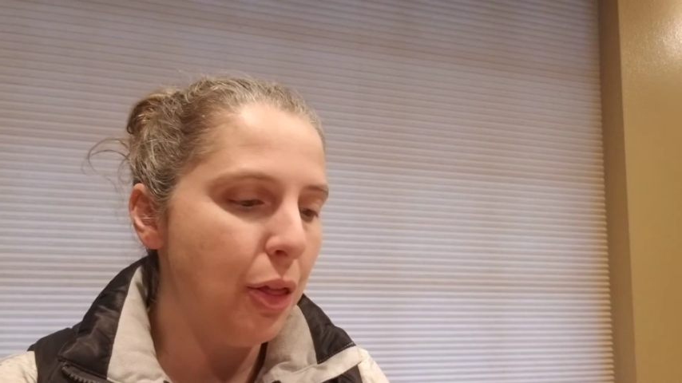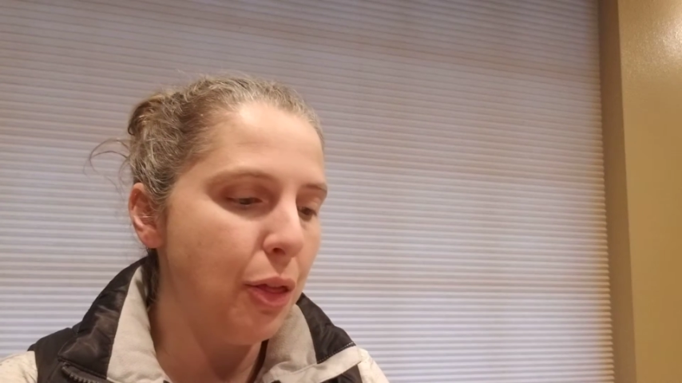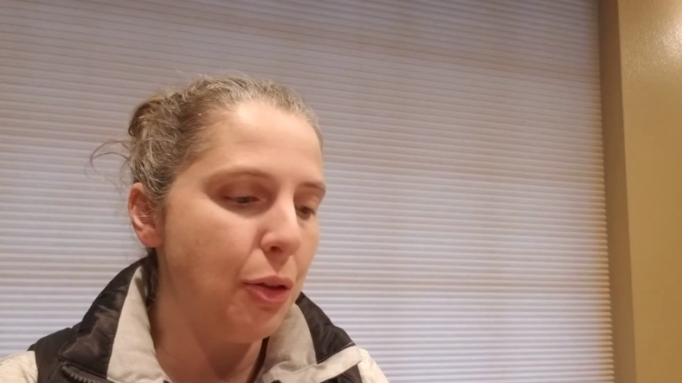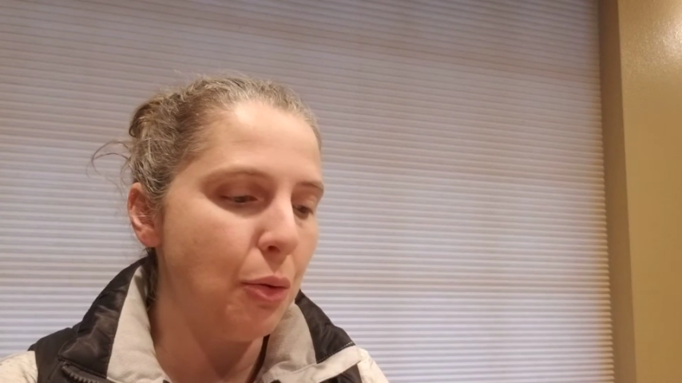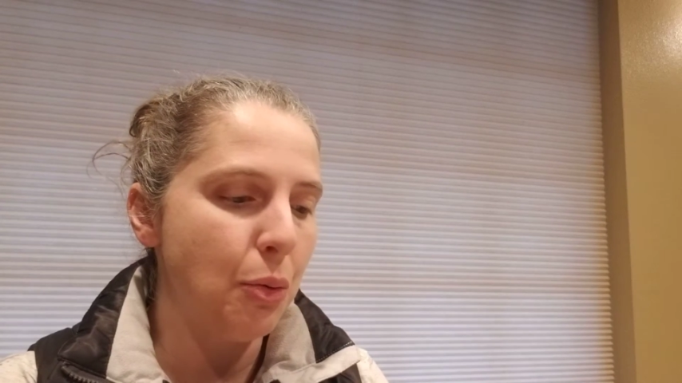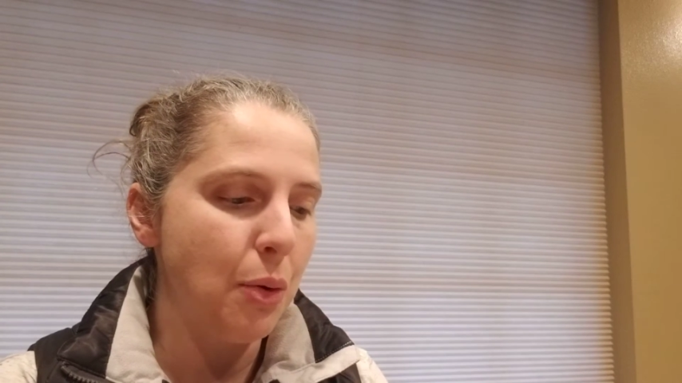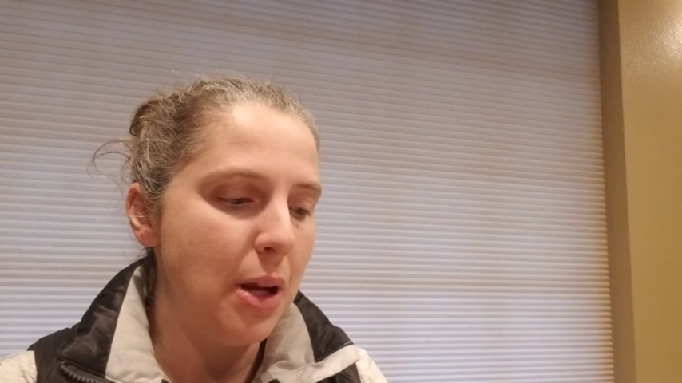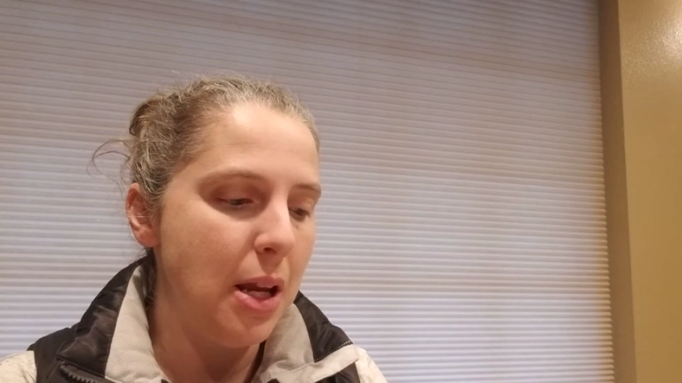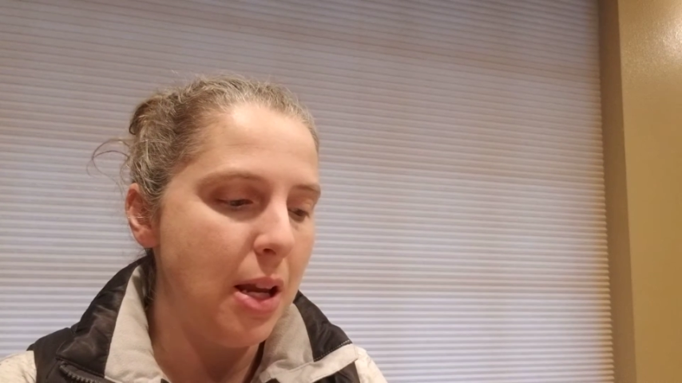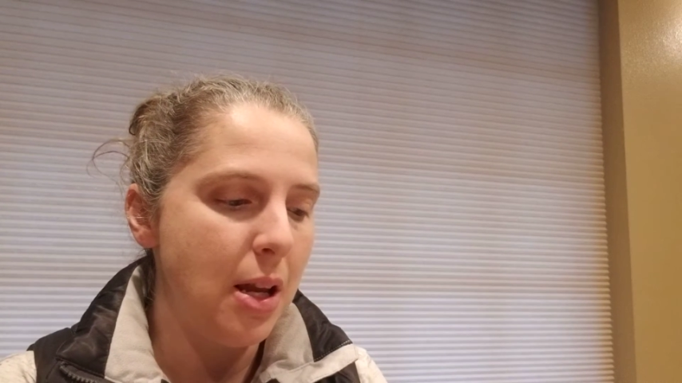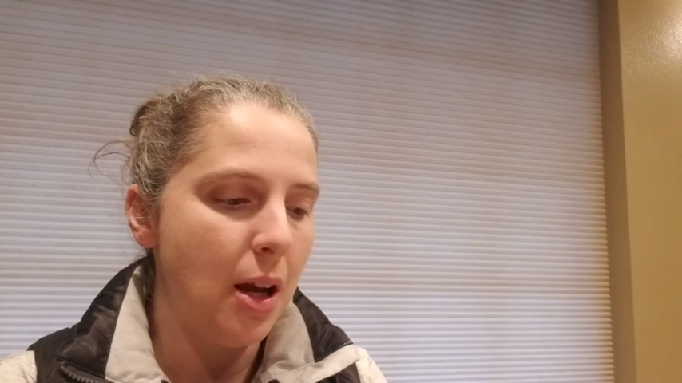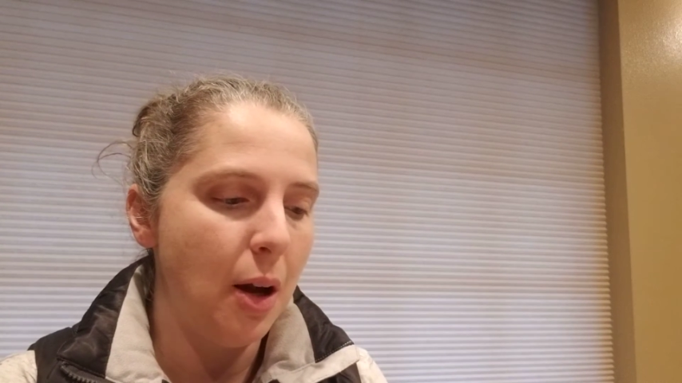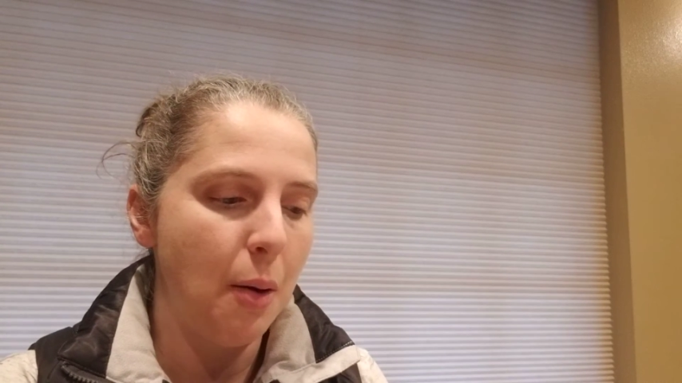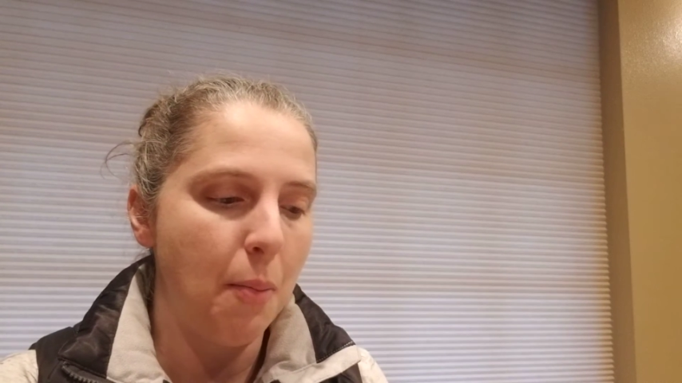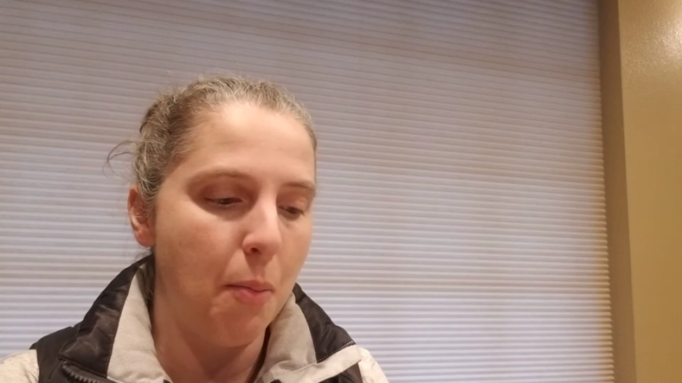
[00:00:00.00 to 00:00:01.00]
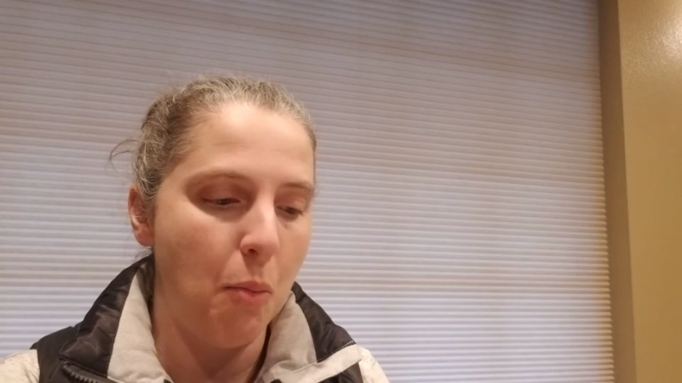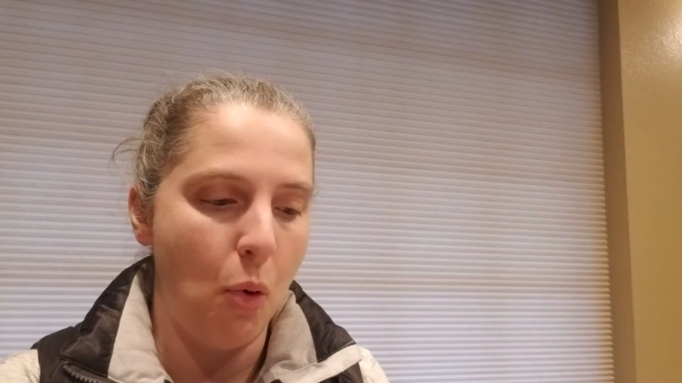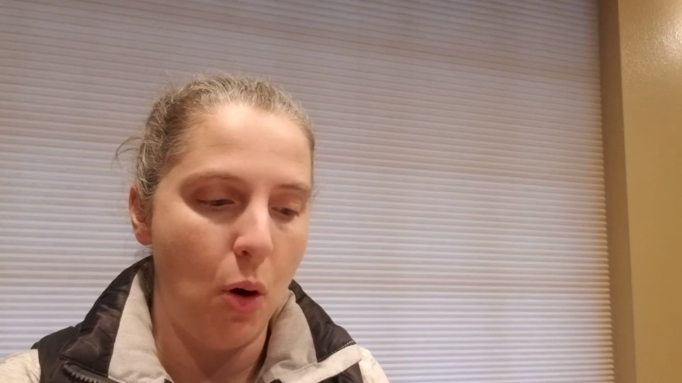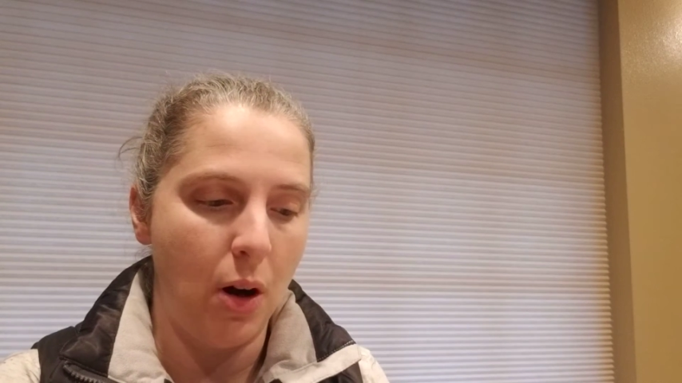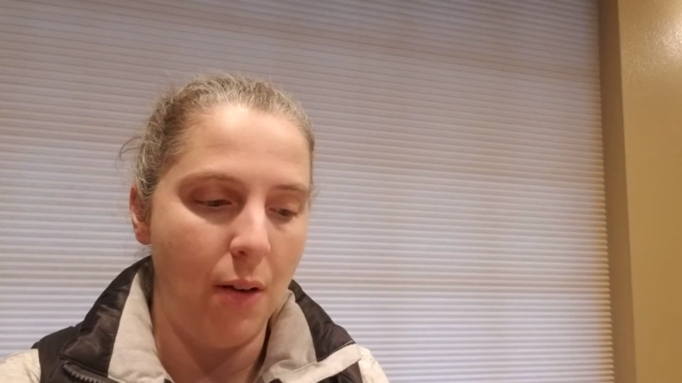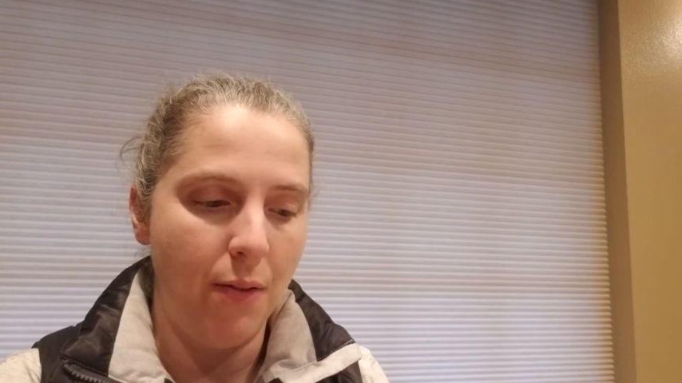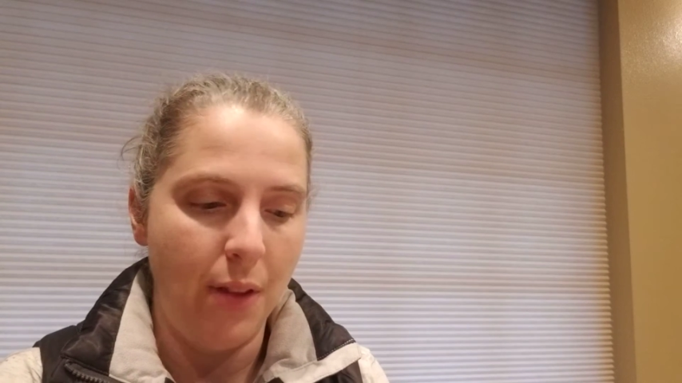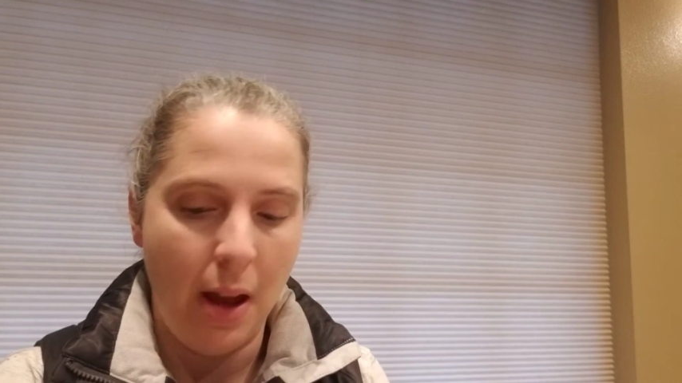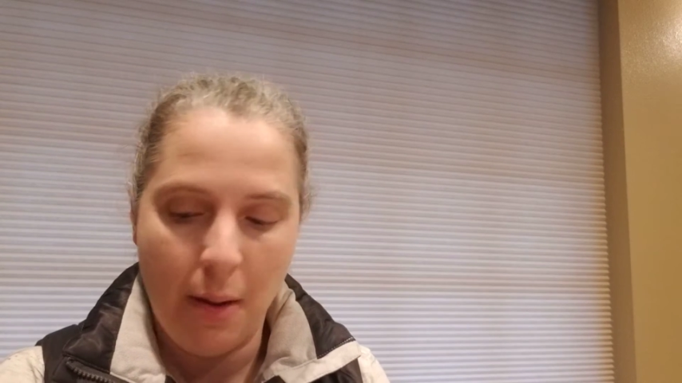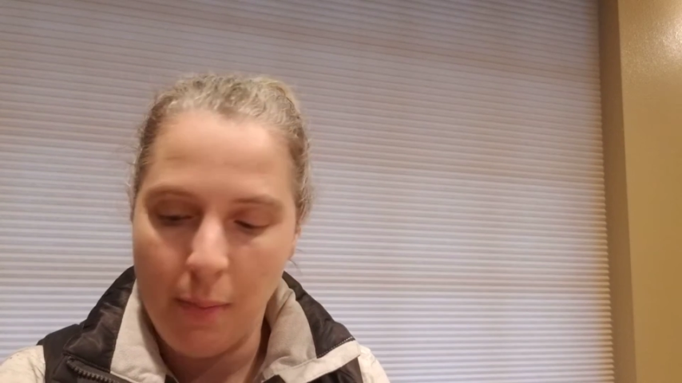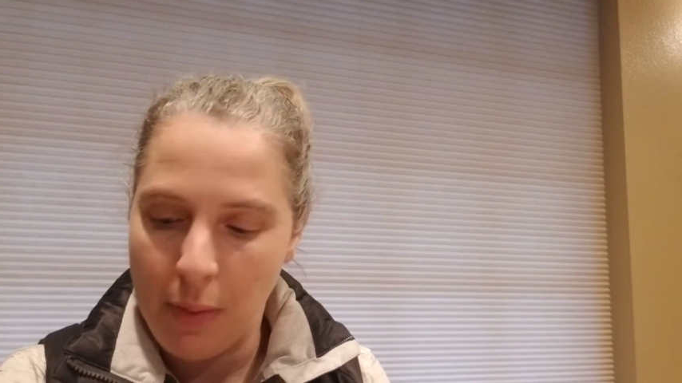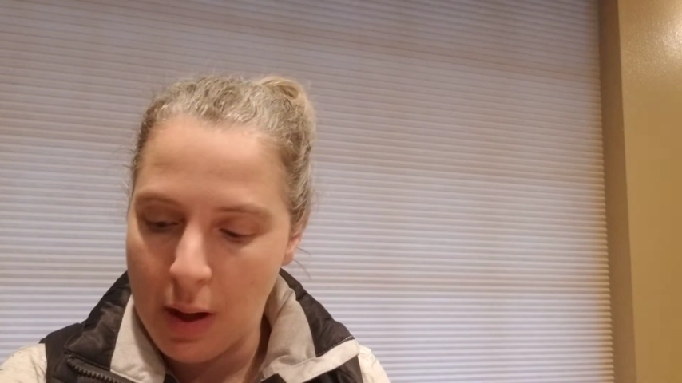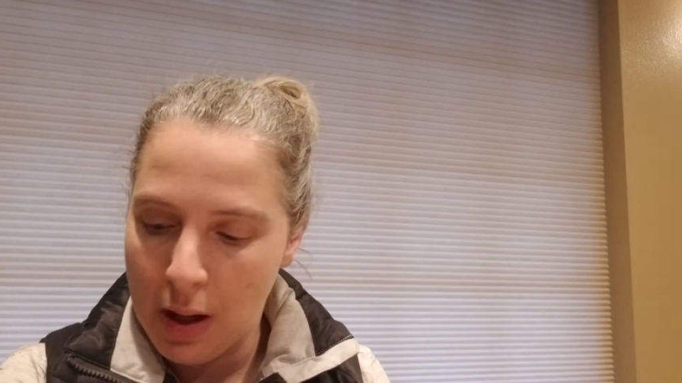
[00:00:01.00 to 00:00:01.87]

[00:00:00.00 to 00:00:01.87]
3 more of them,